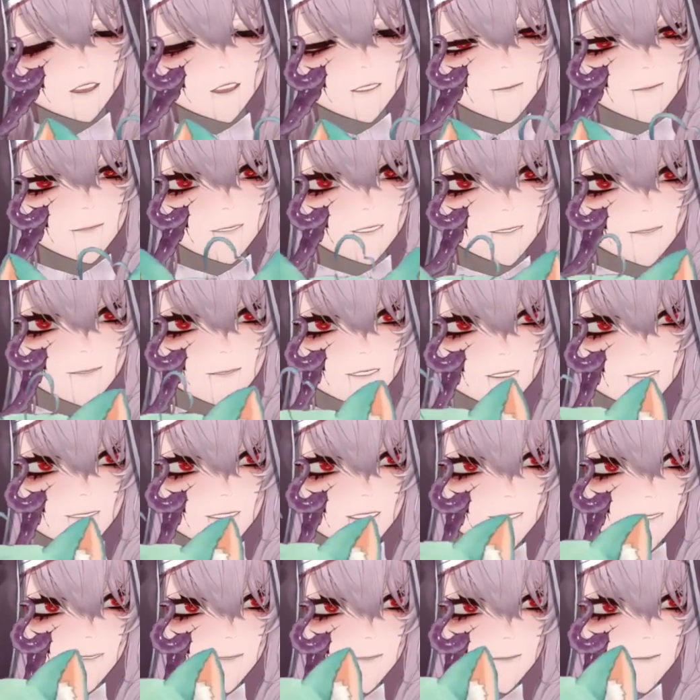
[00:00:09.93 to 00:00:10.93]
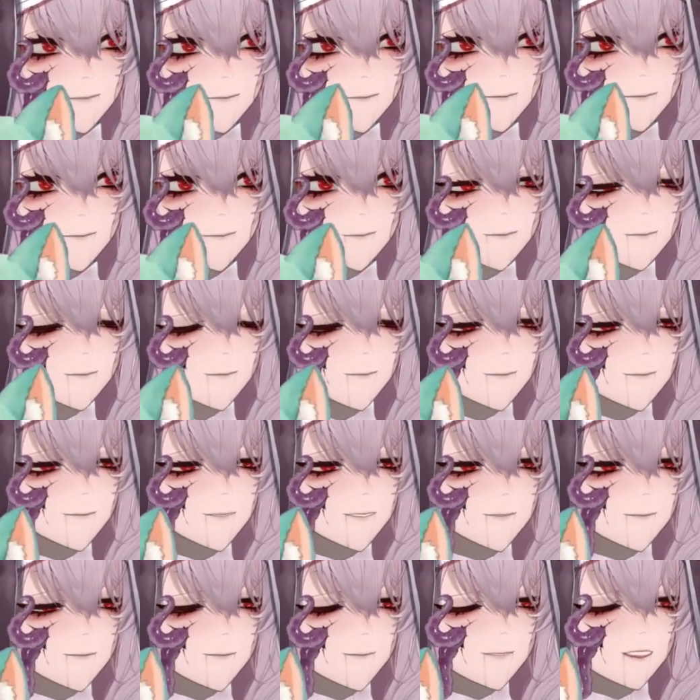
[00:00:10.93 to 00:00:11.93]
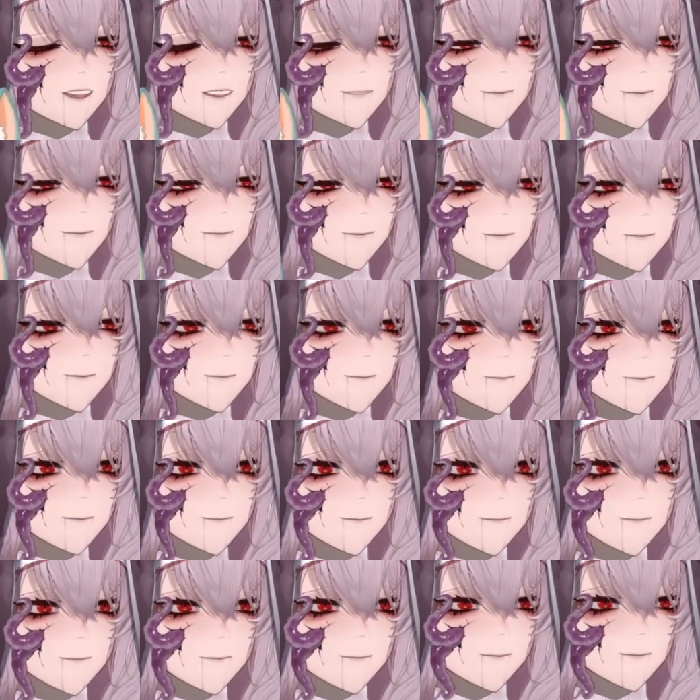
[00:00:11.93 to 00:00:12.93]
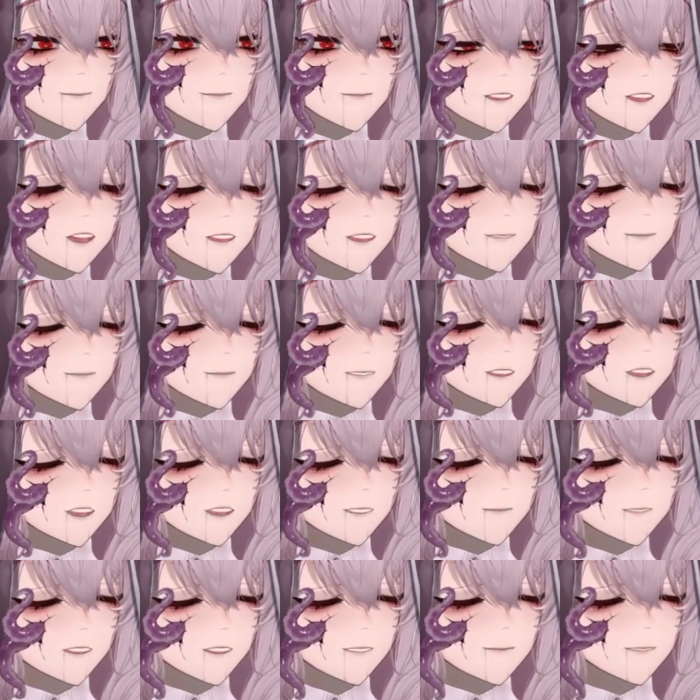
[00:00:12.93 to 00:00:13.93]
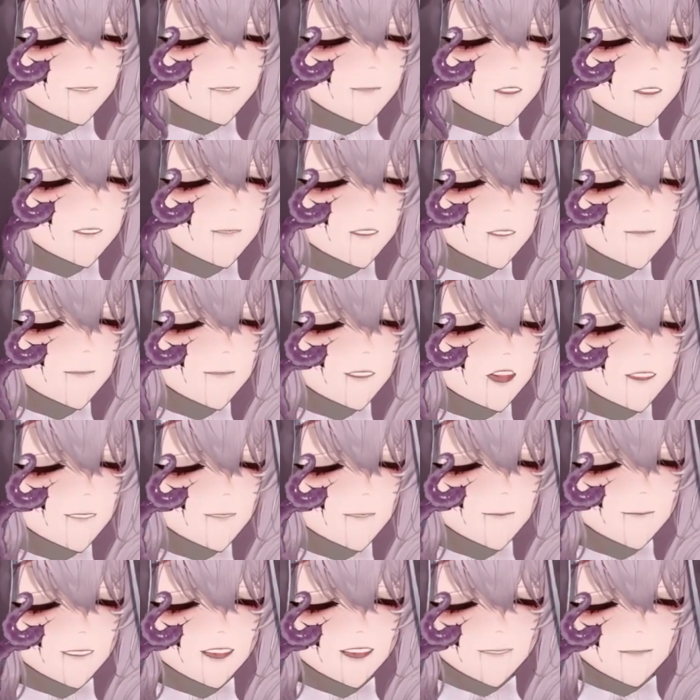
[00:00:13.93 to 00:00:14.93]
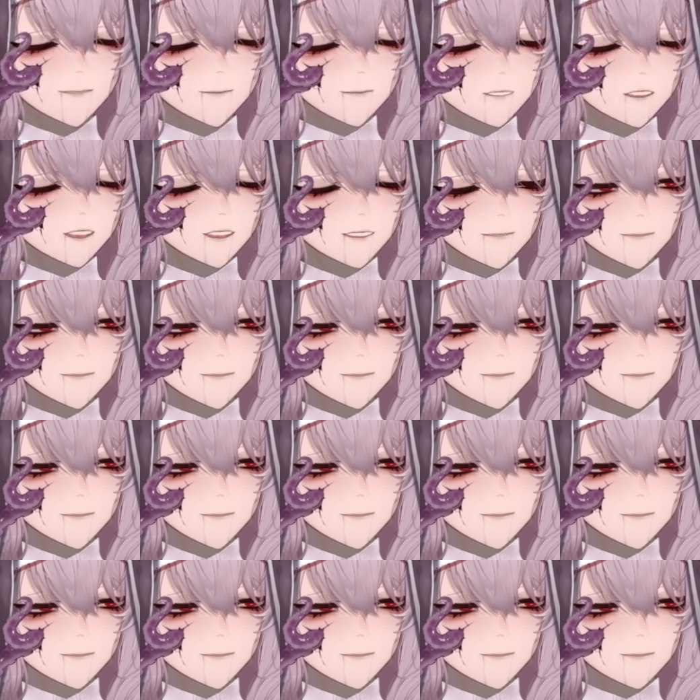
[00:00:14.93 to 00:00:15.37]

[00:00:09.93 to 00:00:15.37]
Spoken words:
What do you mean? Why not? It looks good. No. The idea is that the woman trapped inside of a male's body.